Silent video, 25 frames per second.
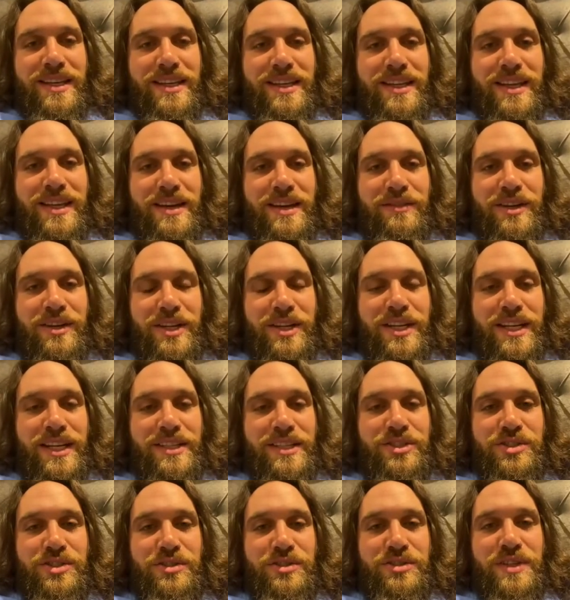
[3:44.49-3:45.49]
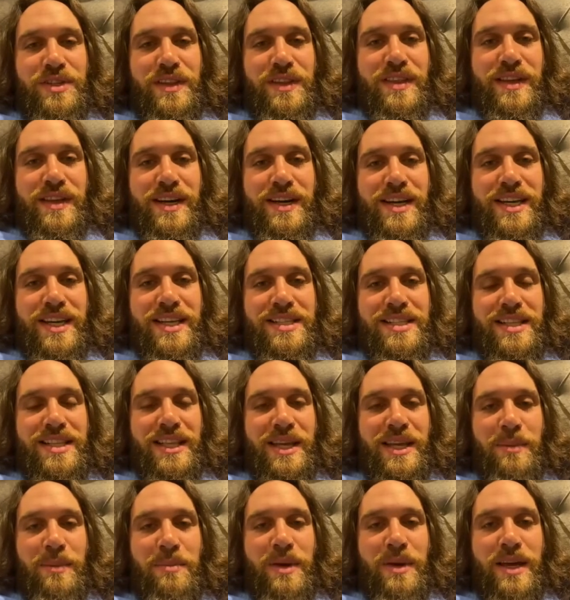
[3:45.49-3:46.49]
that I've got nice juicy thighs
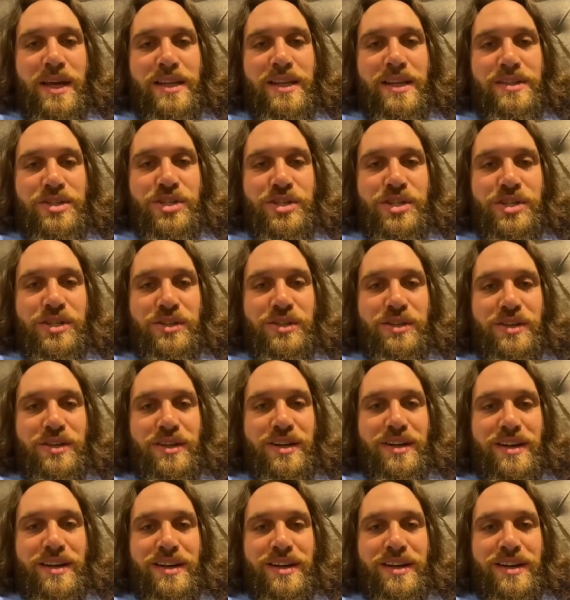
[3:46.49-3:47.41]
like Mitch, or